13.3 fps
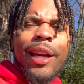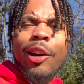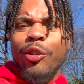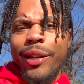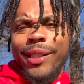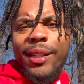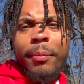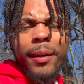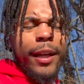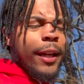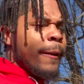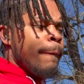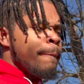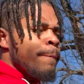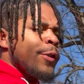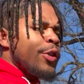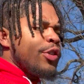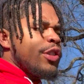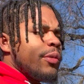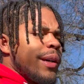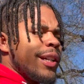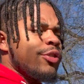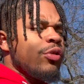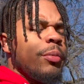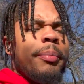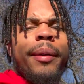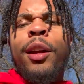Go get something to eat, use the
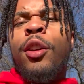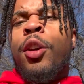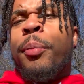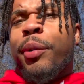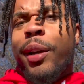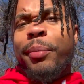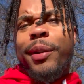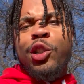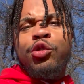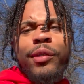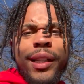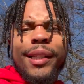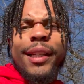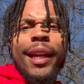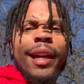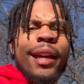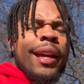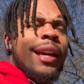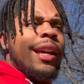restroom, but pretty much reset,